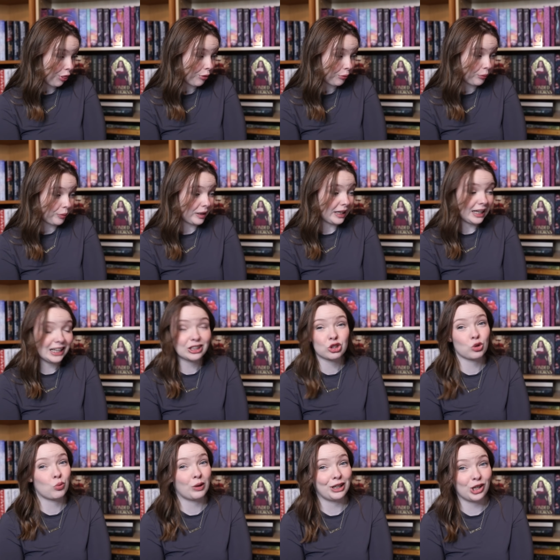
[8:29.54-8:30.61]
three in
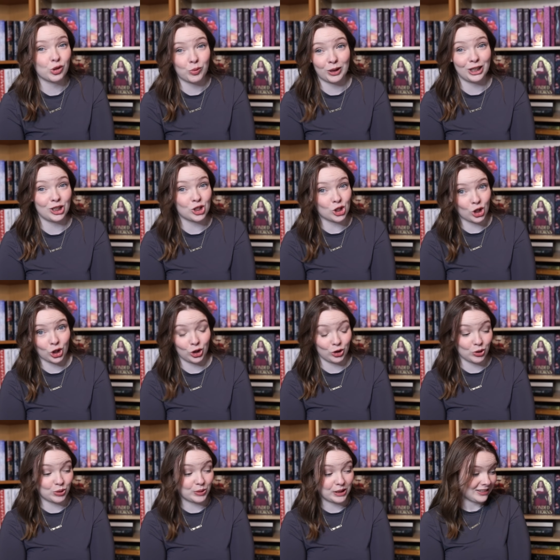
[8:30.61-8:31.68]

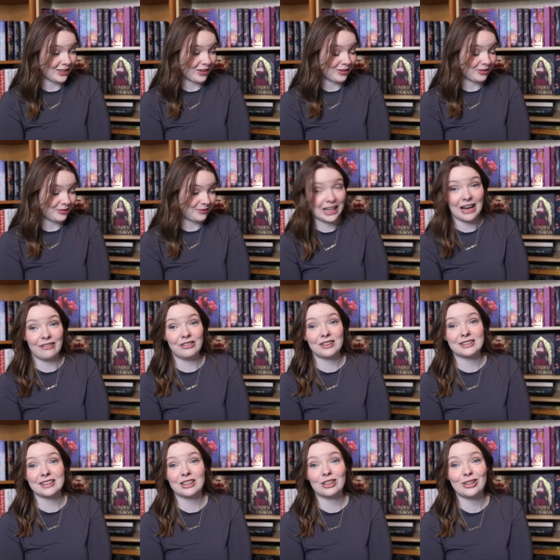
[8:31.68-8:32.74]
2022. So that
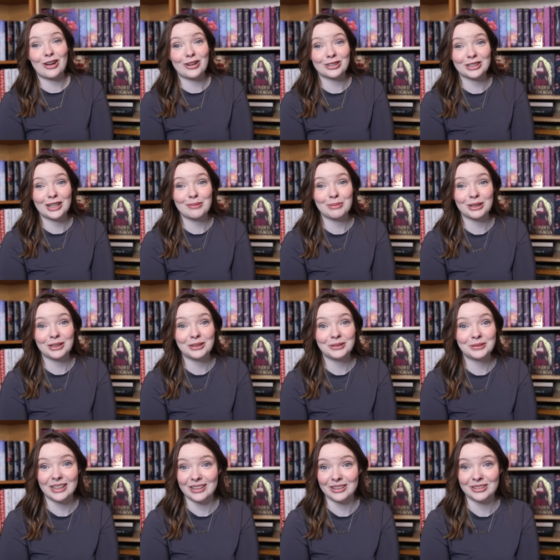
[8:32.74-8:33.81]
feels like a long time
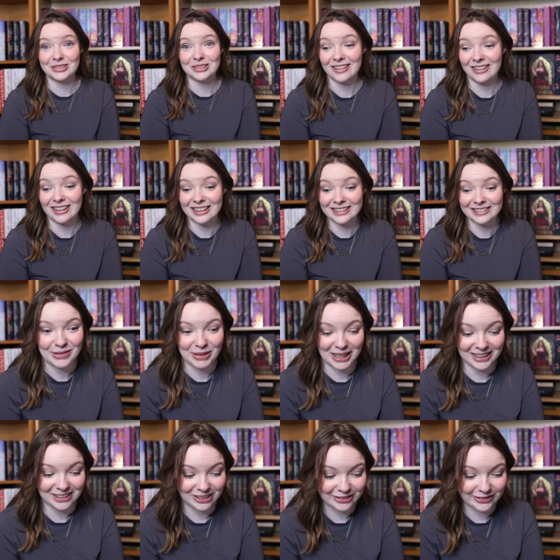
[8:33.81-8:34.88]
ago. Oh God, I'm kind of